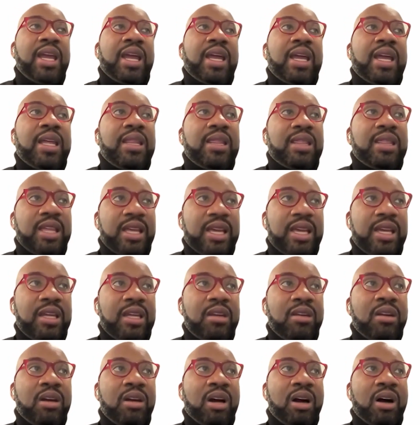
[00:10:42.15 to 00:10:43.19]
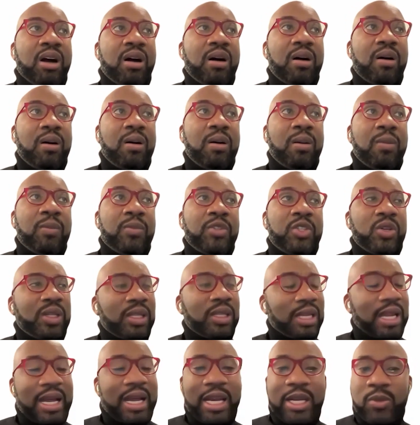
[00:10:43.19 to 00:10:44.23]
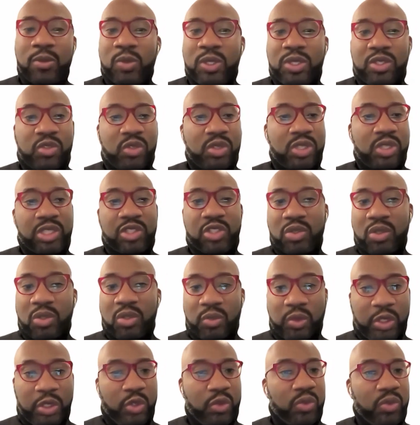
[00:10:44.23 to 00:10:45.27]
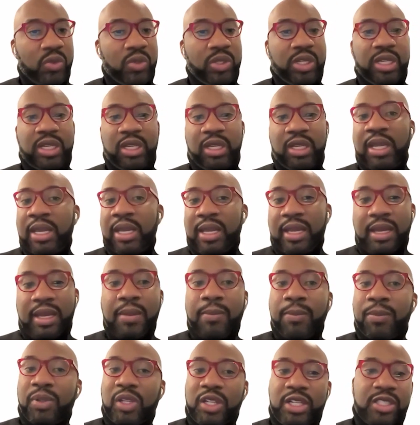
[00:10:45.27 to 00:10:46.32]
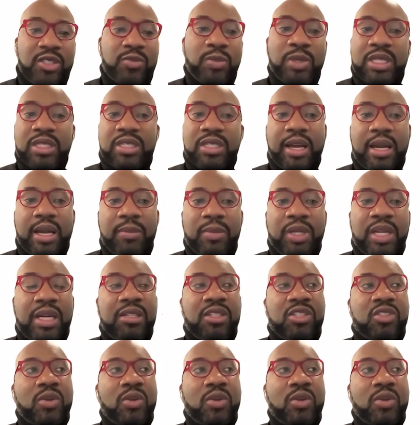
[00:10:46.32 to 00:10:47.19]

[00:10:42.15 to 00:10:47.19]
and then to align with traditional recruiting and placement timelines.